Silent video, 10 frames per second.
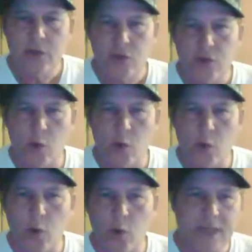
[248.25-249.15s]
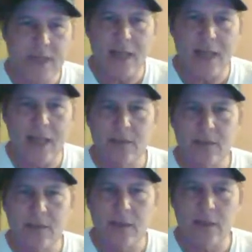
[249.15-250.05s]
So different states,
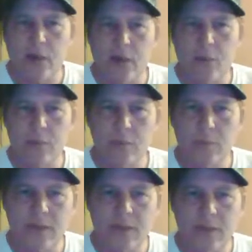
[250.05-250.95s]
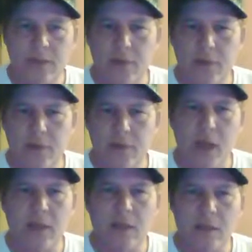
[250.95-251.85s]
it's different
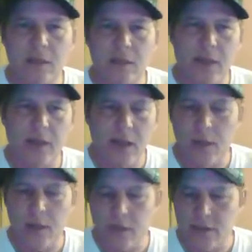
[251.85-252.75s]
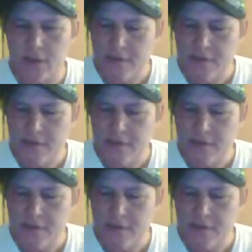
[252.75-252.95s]
policies. But anyways,